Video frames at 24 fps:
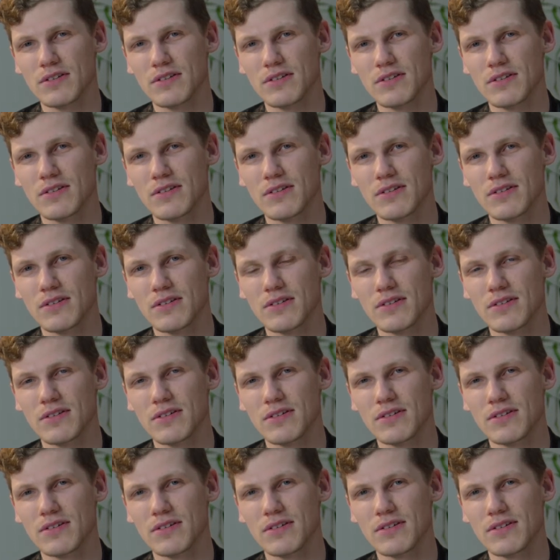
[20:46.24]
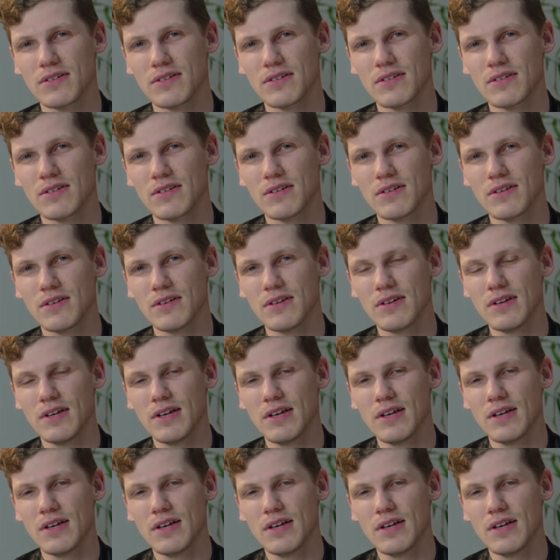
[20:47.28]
Nothing is said.